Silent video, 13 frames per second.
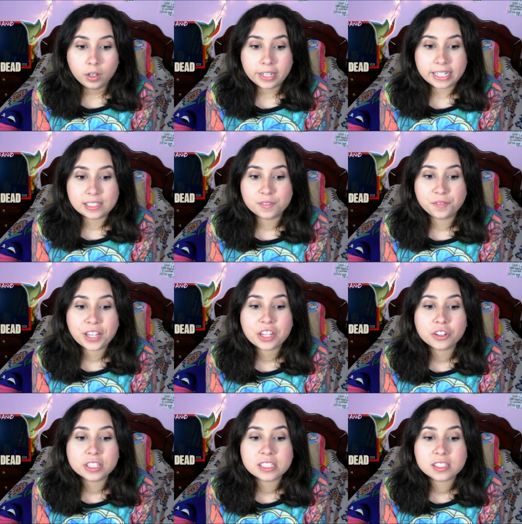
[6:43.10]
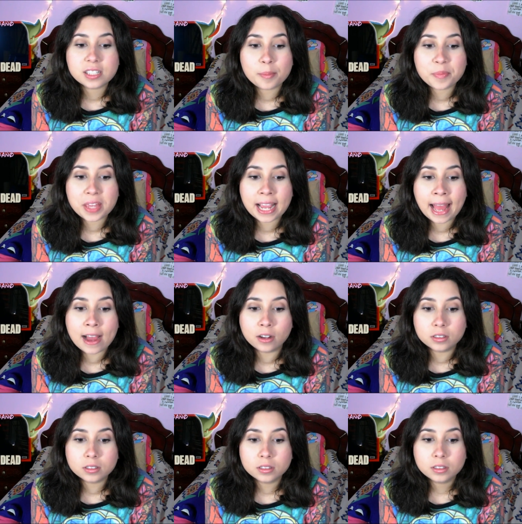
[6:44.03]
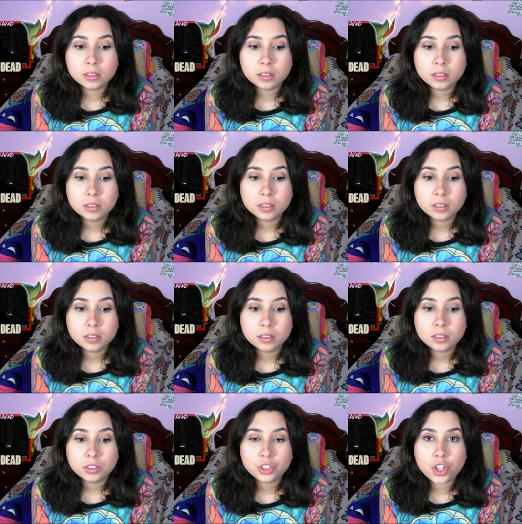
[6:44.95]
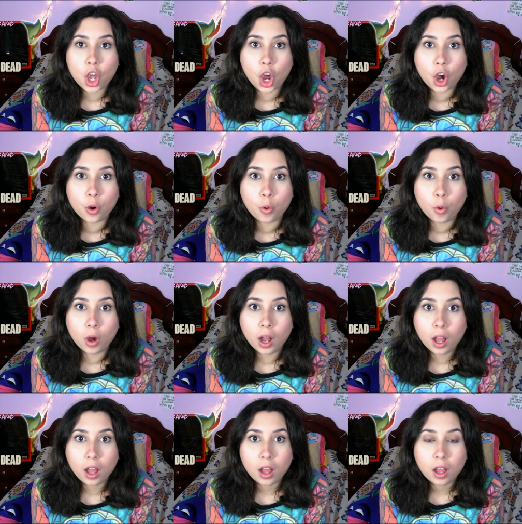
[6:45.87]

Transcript: He's figuring something out! No!